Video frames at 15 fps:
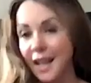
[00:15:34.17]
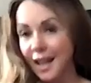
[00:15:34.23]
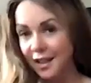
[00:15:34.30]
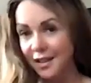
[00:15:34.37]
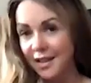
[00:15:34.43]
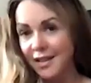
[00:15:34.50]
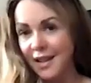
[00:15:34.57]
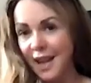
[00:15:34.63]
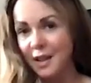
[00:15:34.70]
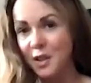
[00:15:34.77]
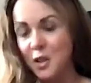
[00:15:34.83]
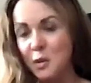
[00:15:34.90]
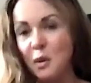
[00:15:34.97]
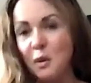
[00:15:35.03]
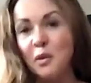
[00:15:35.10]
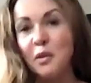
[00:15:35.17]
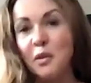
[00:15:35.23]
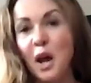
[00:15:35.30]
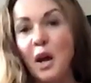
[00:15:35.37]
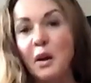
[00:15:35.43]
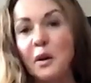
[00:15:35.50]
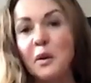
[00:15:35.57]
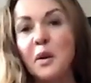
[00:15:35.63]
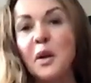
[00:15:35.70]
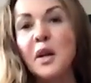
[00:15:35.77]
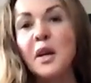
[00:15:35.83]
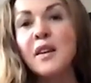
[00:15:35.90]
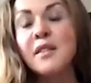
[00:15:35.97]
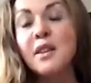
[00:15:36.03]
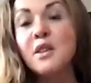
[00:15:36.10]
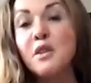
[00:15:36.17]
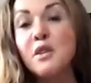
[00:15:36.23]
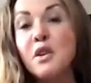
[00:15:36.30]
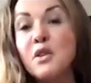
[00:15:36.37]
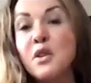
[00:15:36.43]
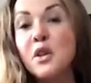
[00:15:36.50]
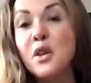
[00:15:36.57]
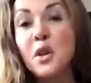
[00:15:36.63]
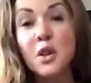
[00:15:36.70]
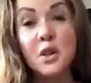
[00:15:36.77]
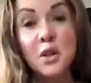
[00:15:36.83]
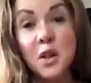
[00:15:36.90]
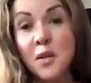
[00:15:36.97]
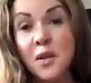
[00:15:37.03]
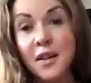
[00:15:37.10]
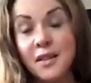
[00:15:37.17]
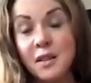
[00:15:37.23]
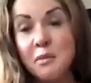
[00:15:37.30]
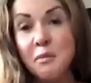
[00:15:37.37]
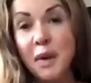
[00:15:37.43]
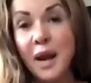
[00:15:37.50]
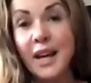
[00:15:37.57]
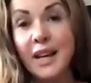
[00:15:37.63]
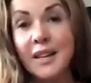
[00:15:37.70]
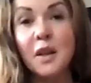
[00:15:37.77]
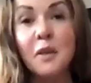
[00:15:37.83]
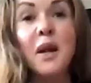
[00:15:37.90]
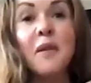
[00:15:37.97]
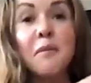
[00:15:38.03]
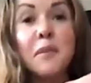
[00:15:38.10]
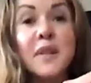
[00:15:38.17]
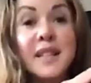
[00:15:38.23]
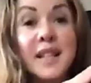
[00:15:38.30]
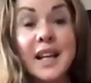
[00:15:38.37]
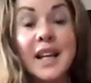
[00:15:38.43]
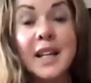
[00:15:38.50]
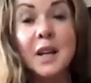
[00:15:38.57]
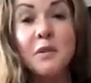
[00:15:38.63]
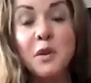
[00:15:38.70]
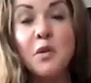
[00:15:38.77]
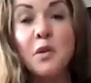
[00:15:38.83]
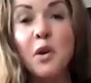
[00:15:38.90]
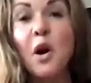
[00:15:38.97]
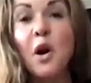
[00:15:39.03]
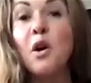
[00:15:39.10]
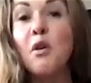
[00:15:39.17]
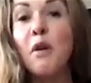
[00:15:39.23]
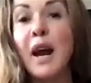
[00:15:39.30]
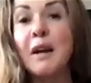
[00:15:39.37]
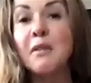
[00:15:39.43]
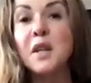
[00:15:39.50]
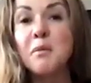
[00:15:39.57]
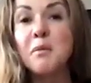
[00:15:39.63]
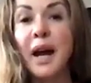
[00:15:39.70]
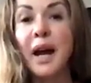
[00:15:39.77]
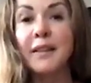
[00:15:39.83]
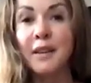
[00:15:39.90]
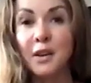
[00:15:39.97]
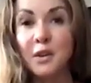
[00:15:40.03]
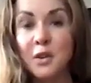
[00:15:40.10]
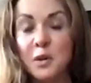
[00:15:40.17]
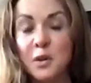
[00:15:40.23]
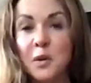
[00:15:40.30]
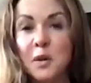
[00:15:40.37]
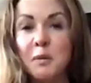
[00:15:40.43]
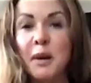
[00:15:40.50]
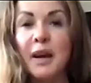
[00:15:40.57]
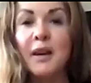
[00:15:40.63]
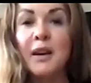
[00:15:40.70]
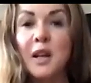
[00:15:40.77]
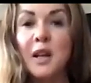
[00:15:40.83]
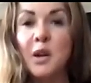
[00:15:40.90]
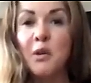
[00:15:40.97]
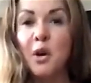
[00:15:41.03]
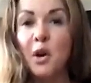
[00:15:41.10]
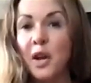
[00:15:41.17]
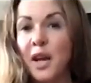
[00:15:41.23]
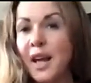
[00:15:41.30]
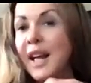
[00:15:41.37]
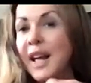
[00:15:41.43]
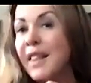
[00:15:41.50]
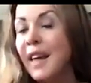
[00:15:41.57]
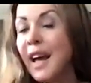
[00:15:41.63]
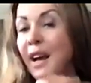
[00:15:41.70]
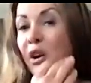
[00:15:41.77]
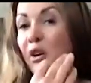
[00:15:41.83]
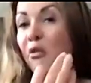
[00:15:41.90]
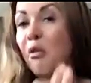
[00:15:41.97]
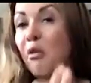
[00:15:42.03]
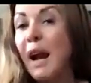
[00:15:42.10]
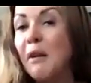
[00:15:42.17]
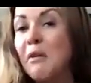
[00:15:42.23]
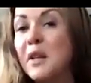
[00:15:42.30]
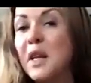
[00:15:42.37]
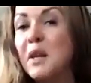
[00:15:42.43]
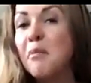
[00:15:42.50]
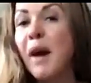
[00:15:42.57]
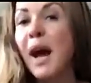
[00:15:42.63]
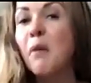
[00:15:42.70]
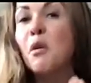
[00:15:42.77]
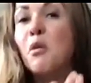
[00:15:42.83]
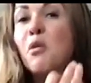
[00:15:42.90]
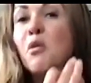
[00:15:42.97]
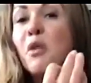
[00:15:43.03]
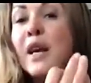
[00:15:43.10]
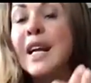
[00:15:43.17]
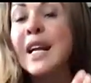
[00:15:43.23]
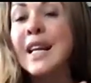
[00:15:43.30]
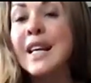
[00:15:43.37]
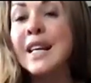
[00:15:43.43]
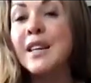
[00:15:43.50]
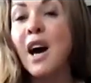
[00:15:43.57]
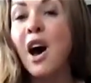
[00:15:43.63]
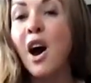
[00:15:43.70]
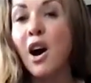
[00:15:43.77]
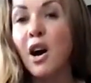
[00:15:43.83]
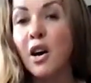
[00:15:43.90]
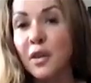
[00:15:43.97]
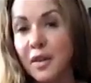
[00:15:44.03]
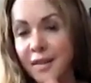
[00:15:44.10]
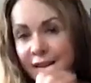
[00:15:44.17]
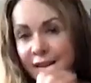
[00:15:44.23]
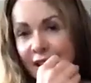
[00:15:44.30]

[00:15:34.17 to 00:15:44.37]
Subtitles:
a sexual flow. So you can do this in bed, and particularly if you've got a grounding mat that I talked about earlier on, that grounding mat will really enhance